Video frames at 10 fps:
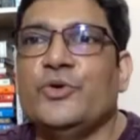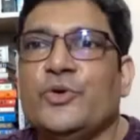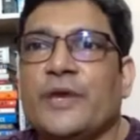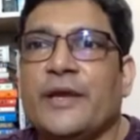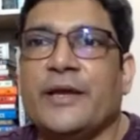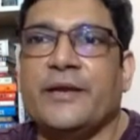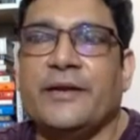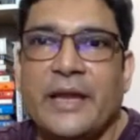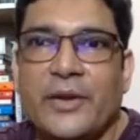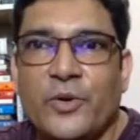You can
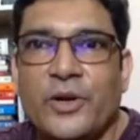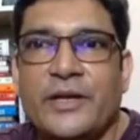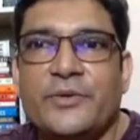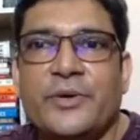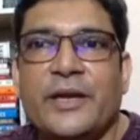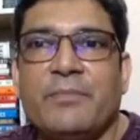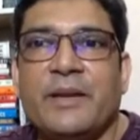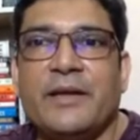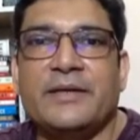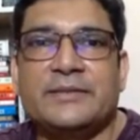enroll into A
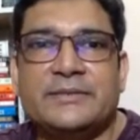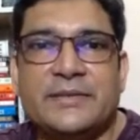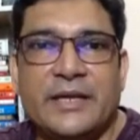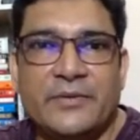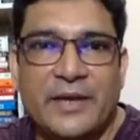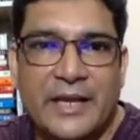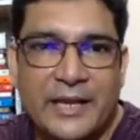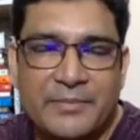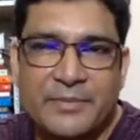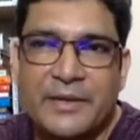Players. It will
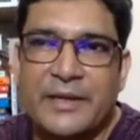help.